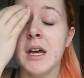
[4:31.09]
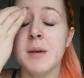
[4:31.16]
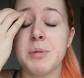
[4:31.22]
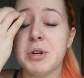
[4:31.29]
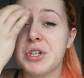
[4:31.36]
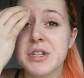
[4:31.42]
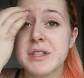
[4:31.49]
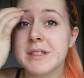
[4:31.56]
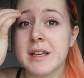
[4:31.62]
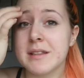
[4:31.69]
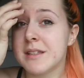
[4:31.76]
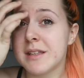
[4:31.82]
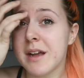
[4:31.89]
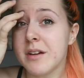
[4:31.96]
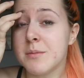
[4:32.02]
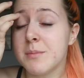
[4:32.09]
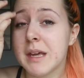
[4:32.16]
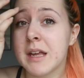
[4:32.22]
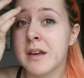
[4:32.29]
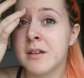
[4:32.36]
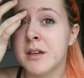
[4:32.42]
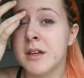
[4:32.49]
But it doesn't necessarily
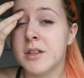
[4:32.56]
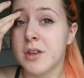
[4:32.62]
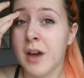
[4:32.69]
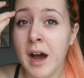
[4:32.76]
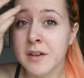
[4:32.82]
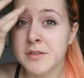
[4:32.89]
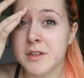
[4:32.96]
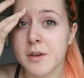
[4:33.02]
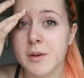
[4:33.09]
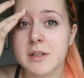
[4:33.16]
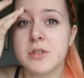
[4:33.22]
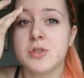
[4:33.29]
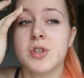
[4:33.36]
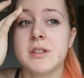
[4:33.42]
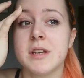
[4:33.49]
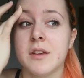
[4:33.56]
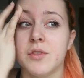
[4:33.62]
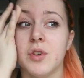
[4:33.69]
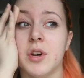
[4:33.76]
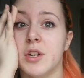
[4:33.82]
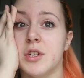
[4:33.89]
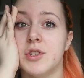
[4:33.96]
mean you have to. It's just if
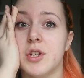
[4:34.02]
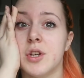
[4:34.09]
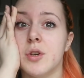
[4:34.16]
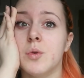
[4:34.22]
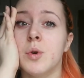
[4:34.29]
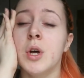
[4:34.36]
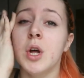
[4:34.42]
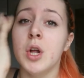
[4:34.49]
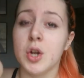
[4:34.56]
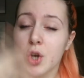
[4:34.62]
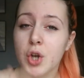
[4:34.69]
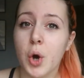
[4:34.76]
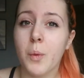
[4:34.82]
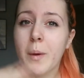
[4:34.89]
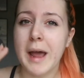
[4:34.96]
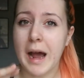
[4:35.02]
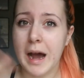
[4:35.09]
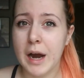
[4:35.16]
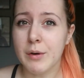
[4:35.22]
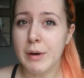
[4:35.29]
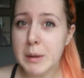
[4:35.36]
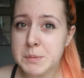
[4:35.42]
you're going to do low weight,
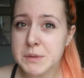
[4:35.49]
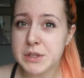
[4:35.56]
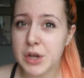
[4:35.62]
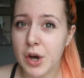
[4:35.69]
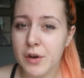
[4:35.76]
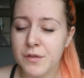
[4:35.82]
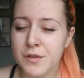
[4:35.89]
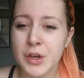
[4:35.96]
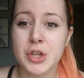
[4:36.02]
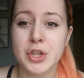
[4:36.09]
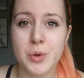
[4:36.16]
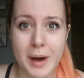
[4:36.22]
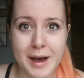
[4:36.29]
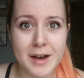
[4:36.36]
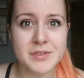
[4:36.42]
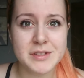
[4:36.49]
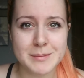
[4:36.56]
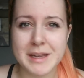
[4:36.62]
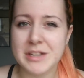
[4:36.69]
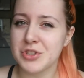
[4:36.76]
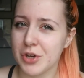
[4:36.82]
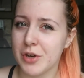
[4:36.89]
high rep stuff, you have to
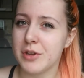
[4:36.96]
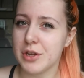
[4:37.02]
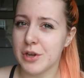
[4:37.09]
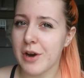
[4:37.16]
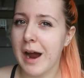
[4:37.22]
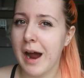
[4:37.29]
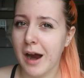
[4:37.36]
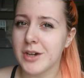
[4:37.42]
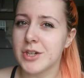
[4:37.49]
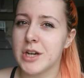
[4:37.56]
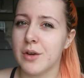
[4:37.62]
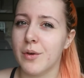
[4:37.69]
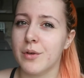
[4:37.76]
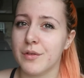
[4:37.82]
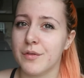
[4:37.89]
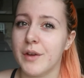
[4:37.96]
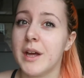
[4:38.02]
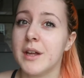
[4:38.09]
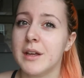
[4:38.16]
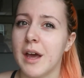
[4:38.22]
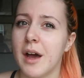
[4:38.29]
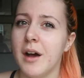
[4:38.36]
make sure that you're actually going to
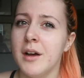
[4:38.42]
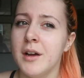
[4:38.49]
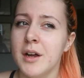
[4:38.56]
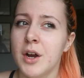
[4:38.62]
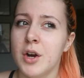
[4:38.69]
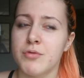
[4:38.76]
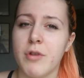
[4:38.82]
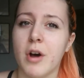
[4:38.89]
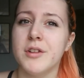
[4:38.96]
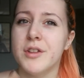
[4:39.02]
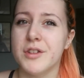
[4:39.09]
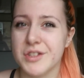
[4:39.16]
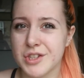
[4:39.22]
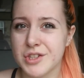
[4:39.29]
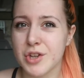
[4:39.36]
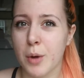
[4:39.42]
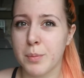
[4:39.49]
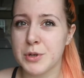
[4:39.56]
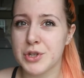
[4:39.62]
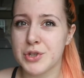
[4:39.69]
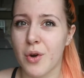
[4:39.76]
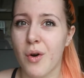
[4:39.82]
failure rather than
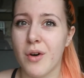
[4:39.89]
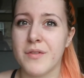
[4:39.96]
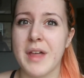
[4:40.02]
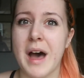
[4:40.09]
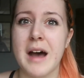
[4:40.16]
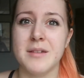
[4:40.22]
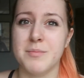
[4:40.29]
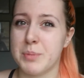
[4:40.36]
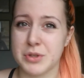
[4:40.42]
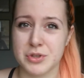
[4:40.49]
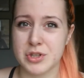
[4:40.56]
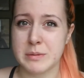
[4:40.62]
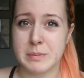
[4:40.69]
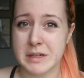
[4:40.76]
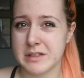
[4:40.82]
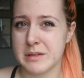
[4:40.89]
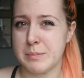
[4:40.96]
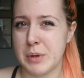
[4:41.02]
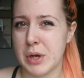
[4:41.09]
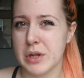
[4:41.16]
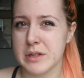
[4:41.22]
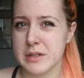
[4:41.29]
stopping short of that, but just because it
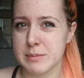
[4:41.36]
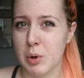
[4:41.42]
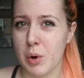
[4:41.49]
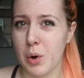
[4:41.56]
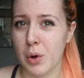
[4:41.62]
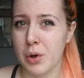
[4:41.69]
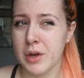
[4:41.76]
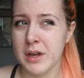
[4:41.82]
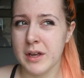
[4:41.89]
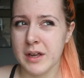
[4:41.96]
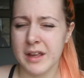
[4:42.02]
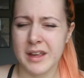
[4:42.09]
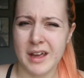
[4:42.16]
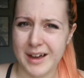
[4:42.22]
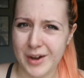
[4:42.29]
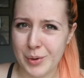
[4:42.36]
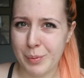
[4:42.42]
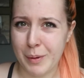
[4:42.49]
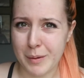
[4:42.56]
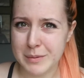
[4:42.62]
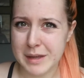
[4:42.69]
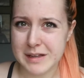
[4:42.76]
burns more. I hope
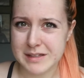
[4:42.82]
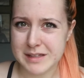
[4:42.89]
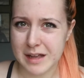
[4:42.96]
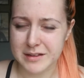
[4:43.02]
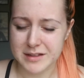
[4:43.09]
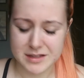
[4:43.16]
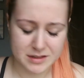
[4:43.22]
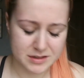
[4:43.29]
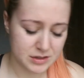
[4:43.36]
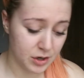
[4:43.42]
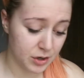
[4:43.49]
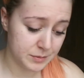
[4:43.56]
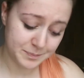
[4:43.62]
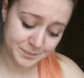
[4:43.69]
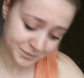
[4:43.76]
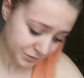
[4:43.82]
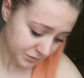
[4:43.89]
that makes sense. So